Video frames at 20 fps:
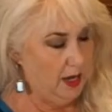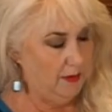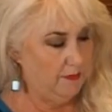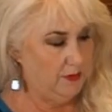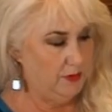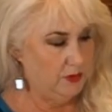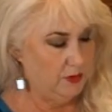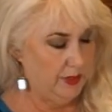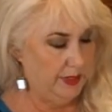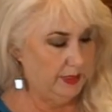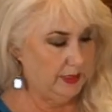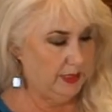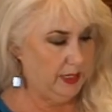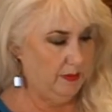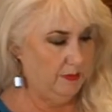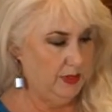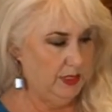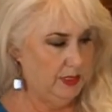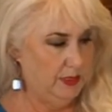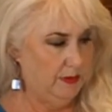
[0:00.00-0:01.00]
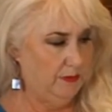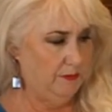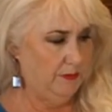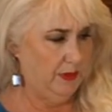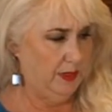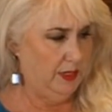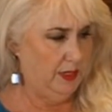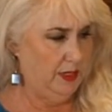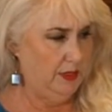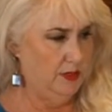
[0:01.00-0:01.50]
the dress can be different,
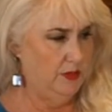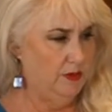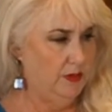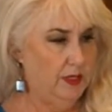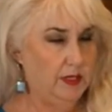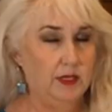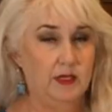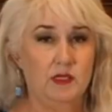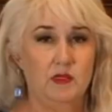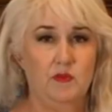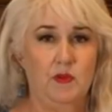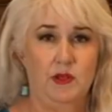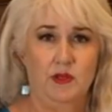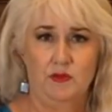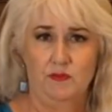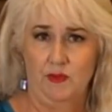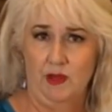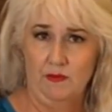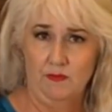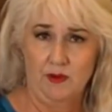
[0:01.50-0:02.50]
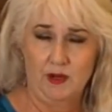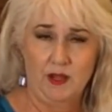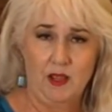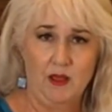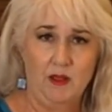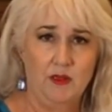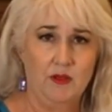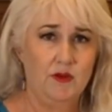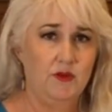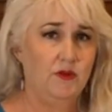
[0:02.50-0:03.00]
and you can express favorite
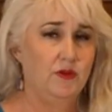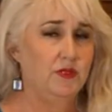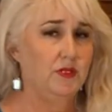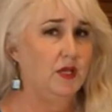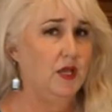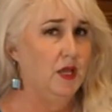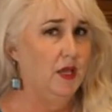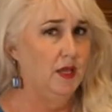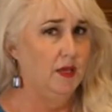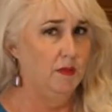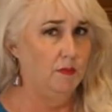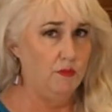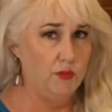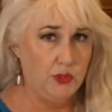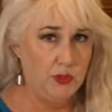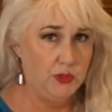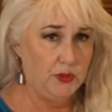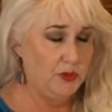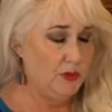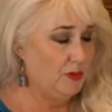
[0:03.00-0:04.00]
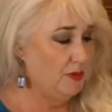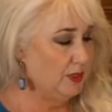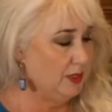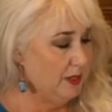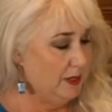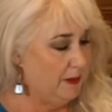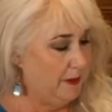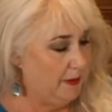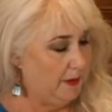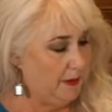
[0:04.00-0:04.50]
colors, mood,
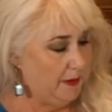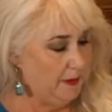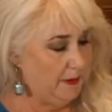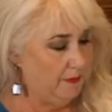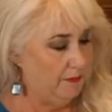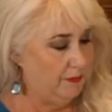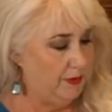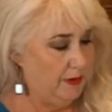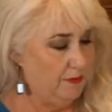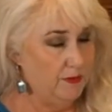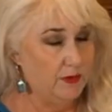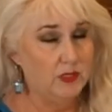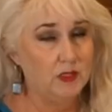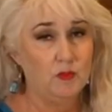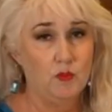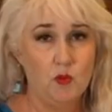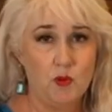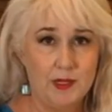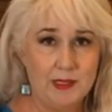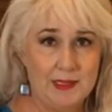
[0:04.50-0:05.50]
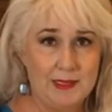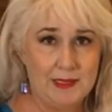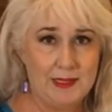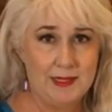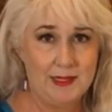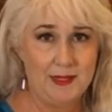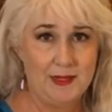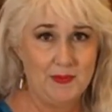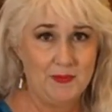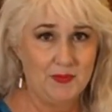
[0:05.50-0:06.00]
favorite sports
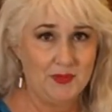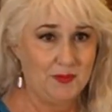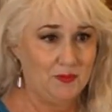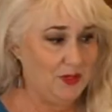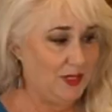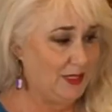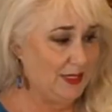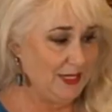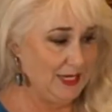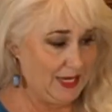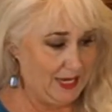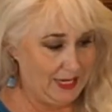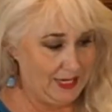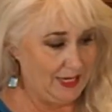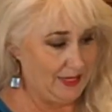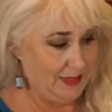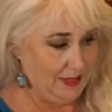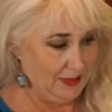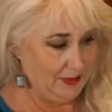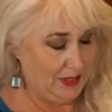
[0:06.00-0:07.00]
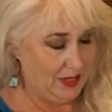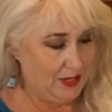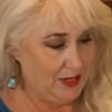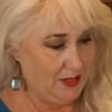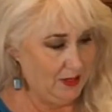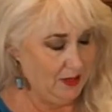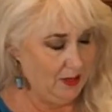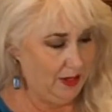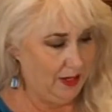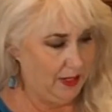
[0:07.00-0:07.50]
teams, really anything that you'd
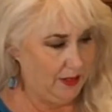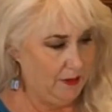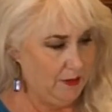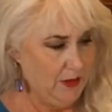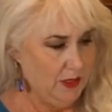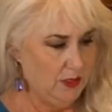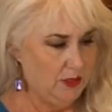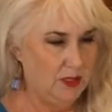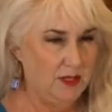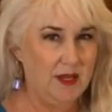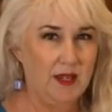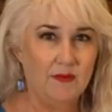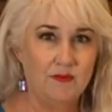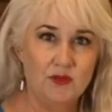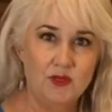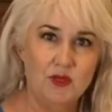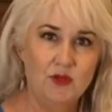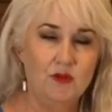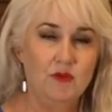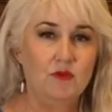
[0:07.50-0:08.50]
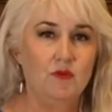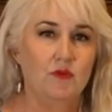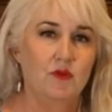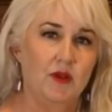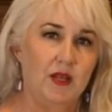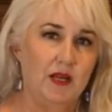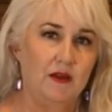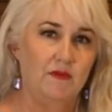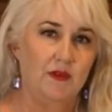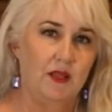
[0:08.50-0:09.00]
like. So you have two creative
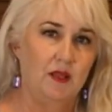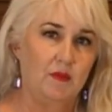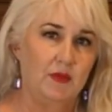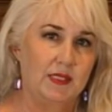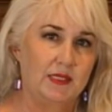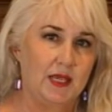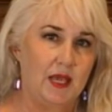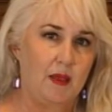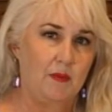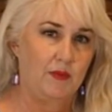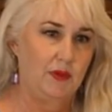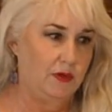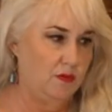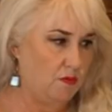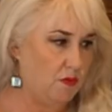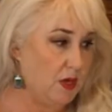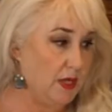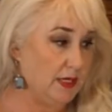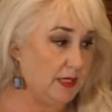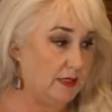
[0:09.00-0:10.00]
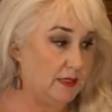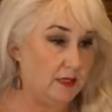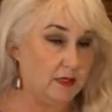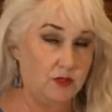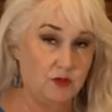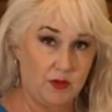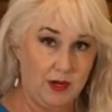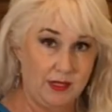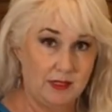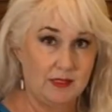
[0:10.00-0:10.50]
elements happening. One is the
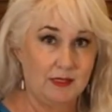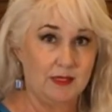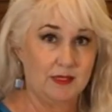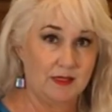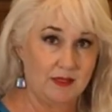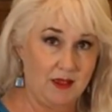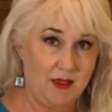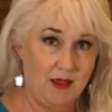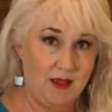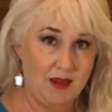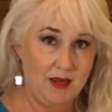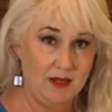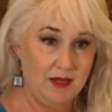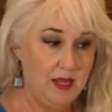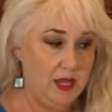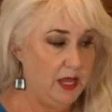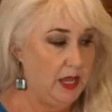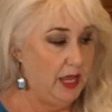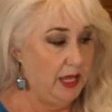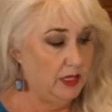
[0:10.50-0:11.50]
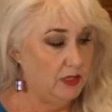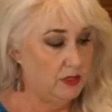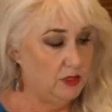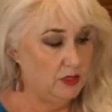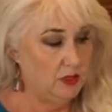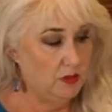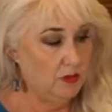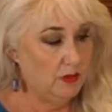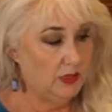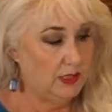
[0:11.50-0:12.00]
dress design, and two
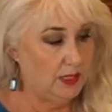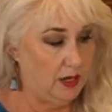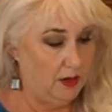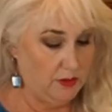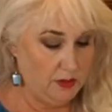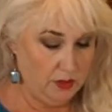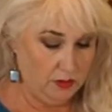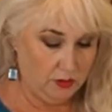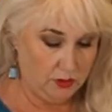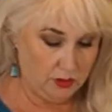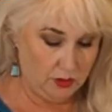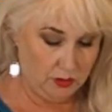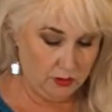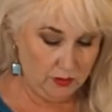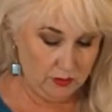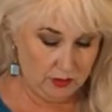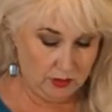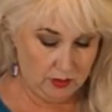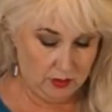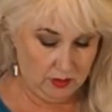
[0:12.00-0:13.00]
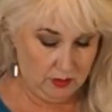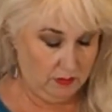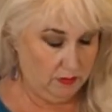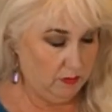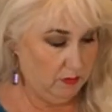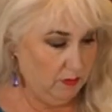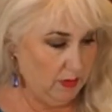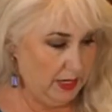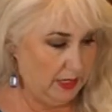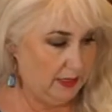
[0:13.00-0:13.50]
is how you choose to
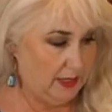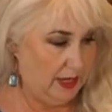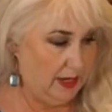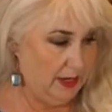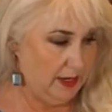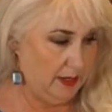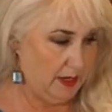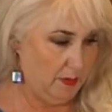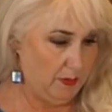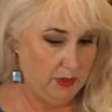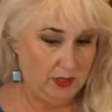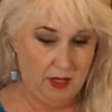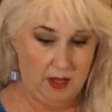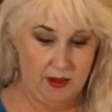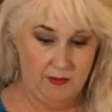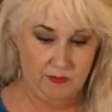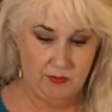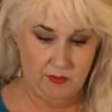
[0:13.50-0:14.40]
make that come alive through